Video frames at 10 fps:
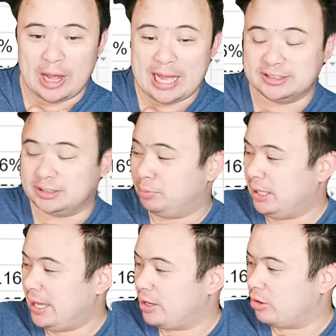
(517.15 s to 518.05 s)
as a
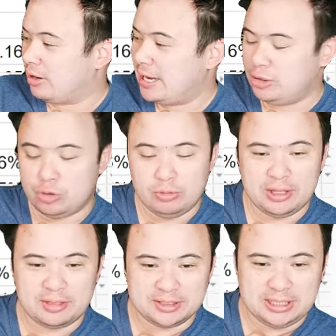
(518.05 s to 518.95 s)
player, I do
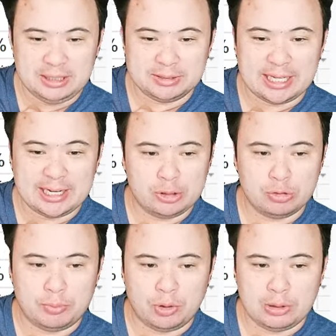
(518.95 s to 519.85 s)
think this team is getting
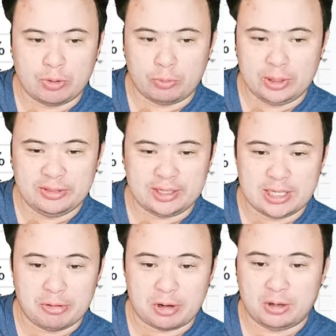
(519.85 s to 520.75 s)
to a point where we think
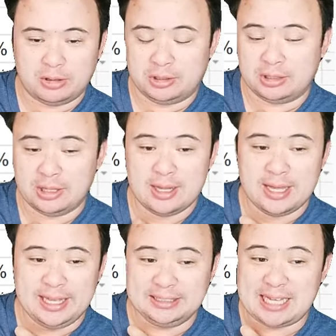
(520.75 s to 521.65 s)
Derick Hall
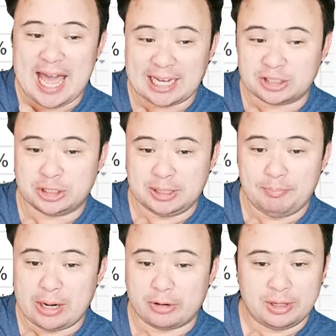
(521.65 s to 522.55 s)
is actually
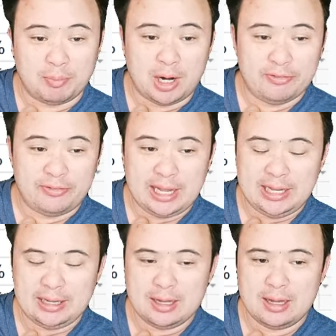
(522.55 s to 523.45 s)
better than
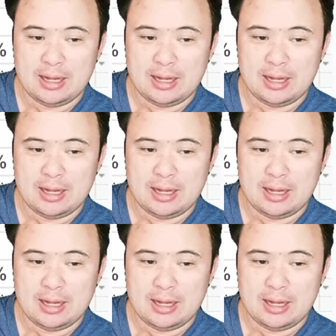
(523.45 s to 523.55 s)
Mafe.